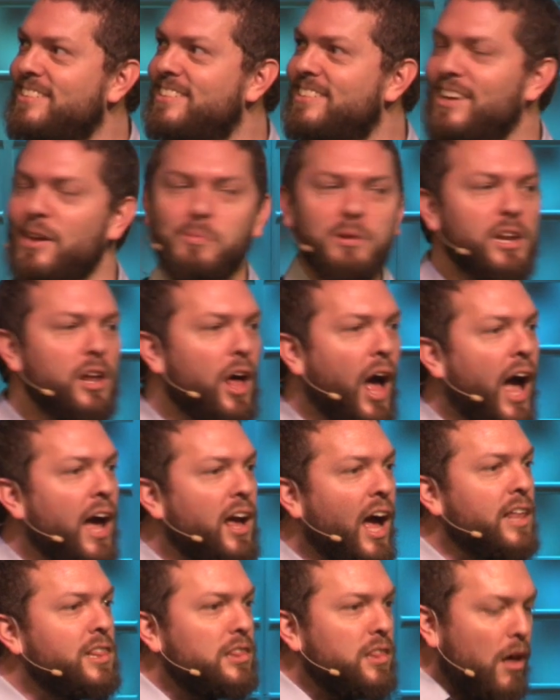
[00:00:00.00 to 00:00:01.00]
I mean,
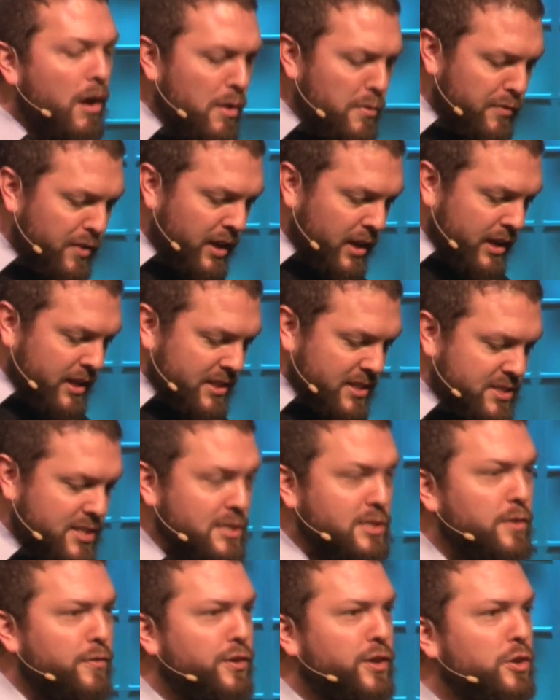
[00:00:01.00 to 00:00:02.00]
I love the
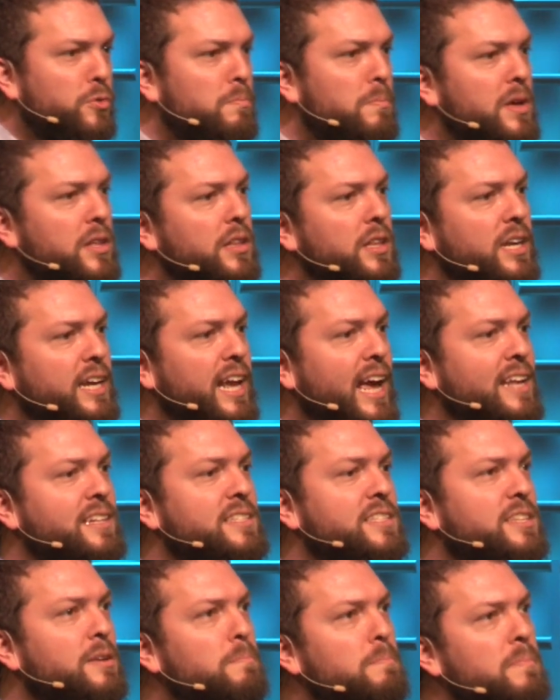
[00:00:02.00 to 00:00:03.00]
sense of humility and
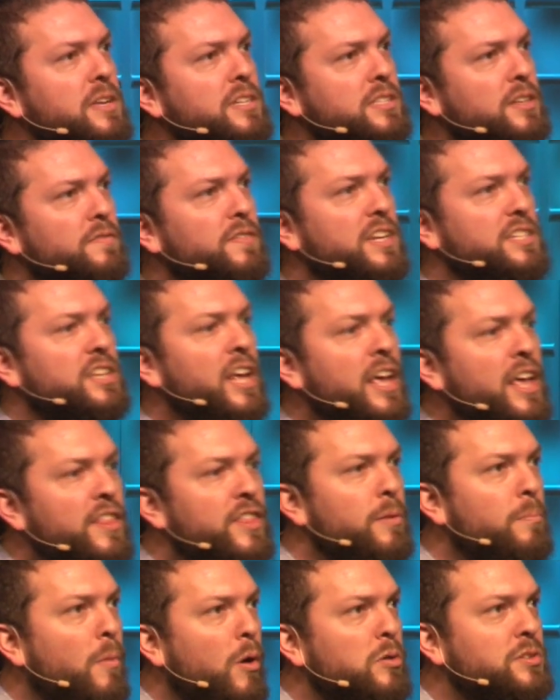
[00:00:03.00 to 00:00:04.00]
submissiveness
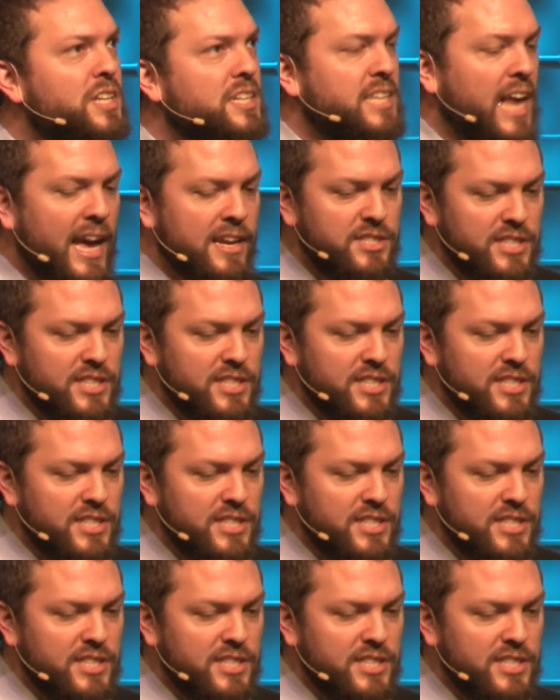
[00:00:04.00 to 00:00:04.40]
that Moses has,